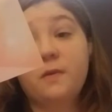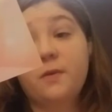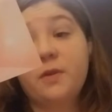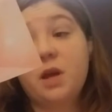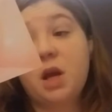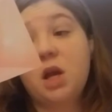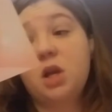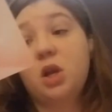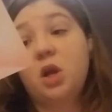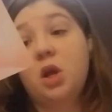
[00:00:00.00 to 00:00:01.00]
for
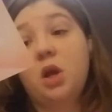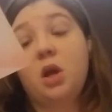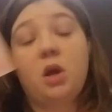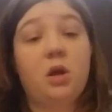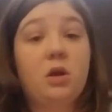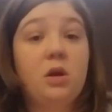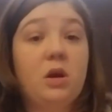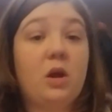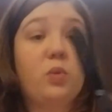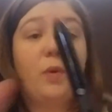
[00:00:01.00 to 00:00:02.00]
this.
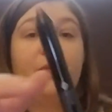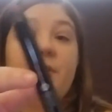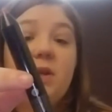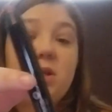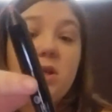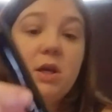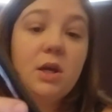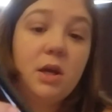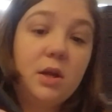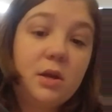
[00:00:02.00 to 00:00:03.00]
That's what this
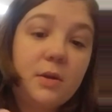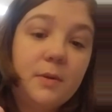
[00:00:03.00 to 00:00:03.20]
is.